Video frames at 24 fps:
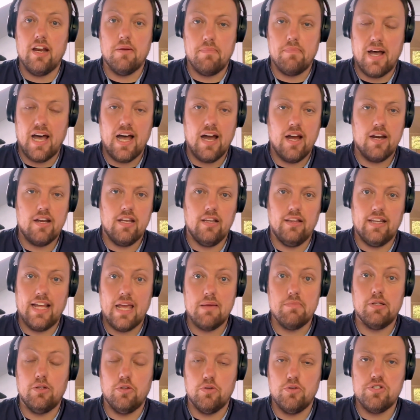a part in
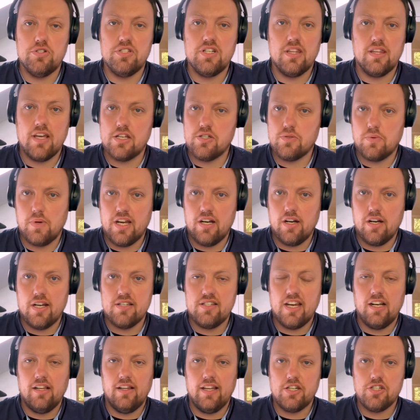Labor losing that
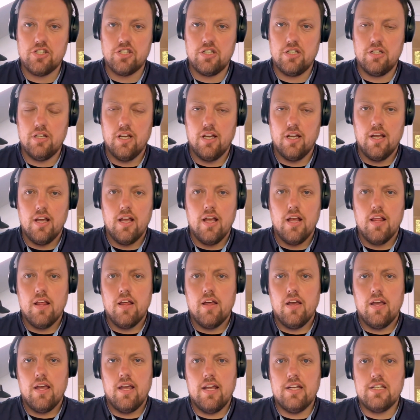2019 election.
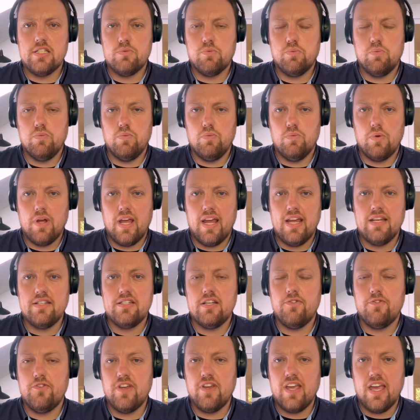It's easy
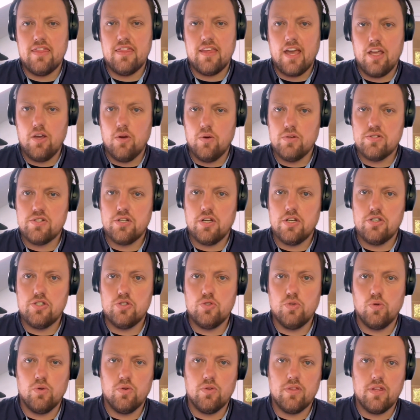to forget they also
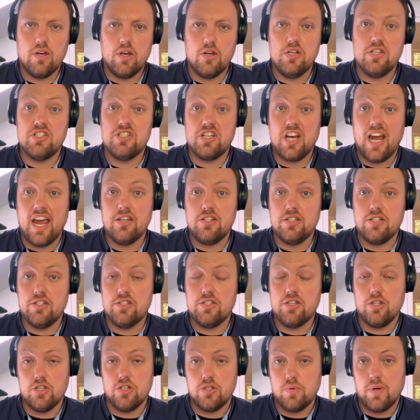took those changes
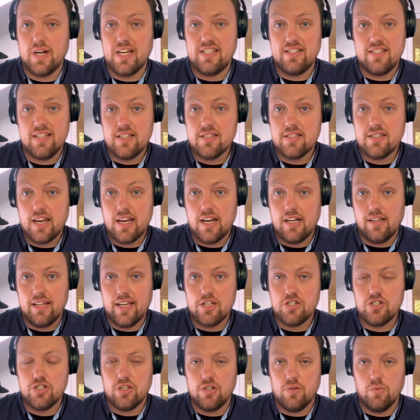to the 2016
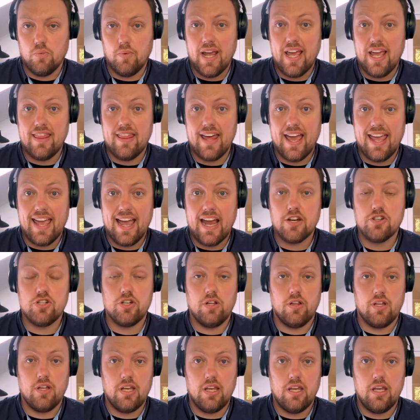election, where they
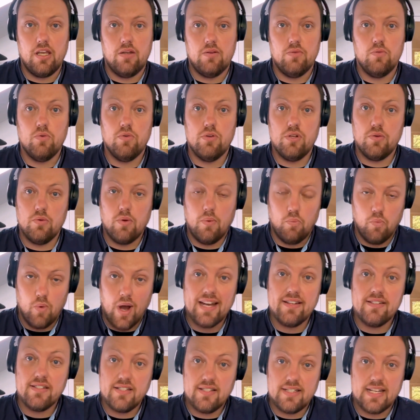actually
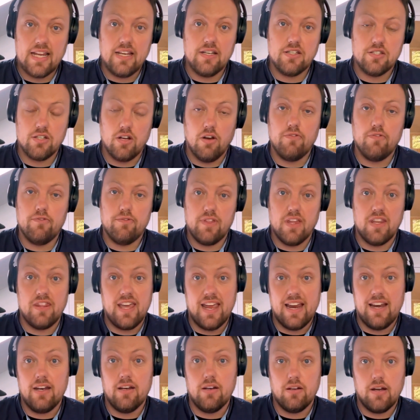won seats off the
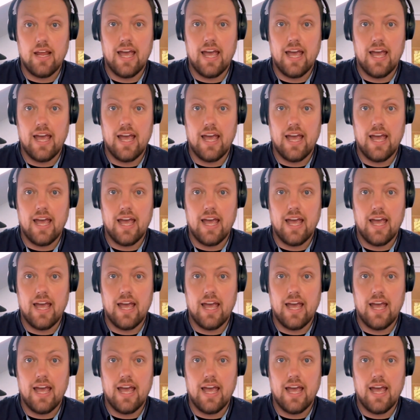then